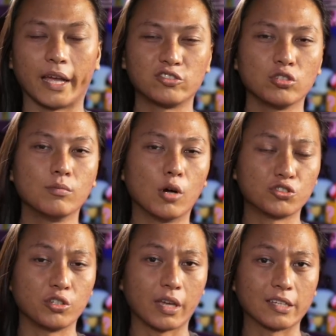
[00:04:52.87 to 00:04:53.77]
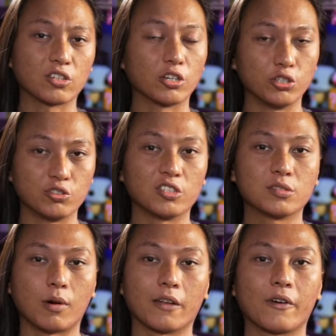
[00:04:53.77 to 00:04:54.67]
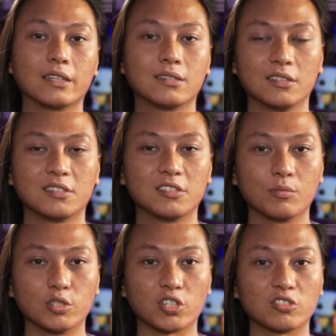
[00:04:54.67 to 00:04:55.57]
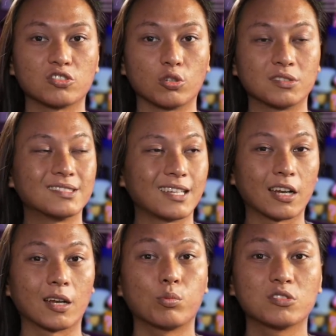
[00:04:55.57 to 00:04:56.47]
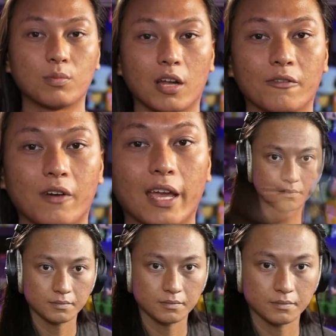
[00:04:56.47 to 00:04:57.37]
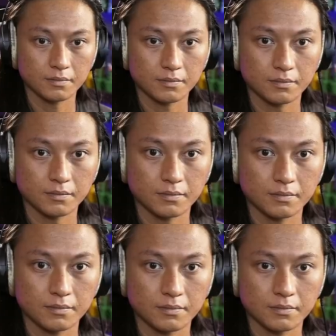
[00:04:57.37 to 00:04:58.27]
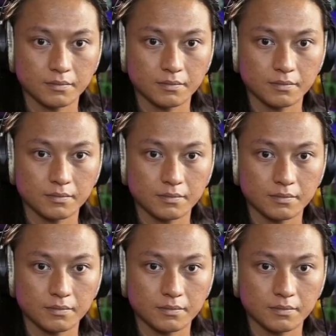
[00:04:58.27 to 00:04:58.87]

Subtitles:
I assume most of you guys are using Spotify to listen to music. So to set it up with Spotify, you just go to Tools, go into